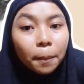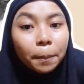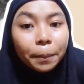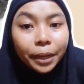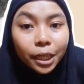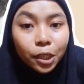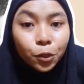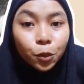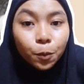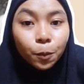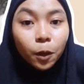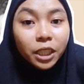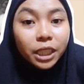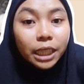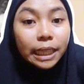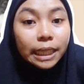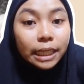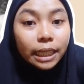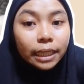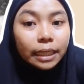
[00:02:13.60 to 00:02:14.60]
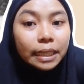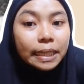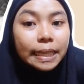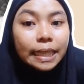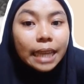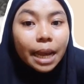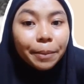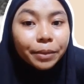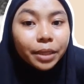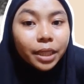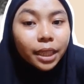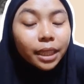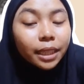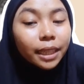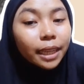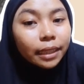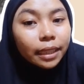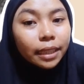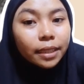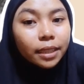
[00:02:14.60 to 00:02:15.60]
Presupposition is something
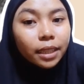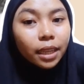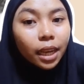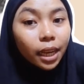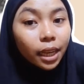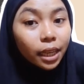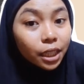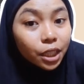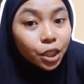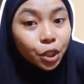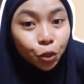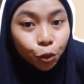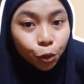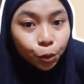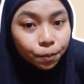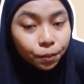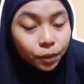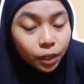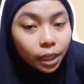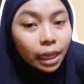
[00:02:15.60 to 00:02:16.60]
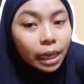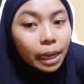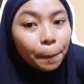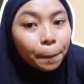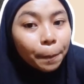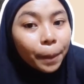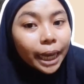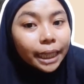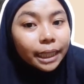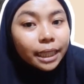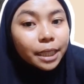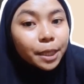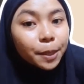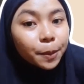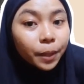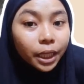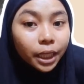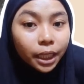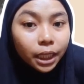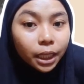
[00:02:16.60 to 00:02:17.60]
that is assumed by the
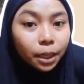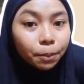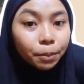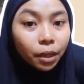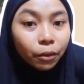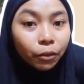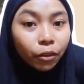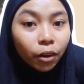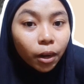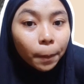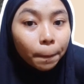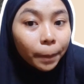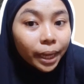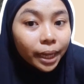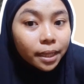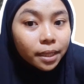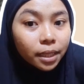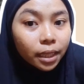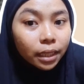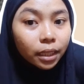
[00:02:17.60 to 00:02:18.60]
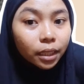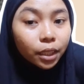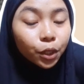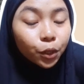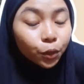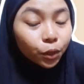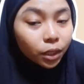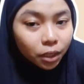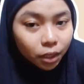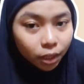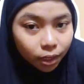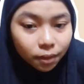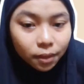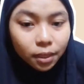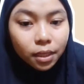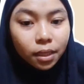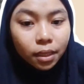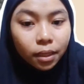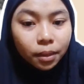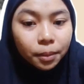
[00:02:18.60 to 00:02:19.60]
speaker before makes an
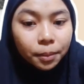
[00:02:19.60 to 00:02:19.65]
utterance.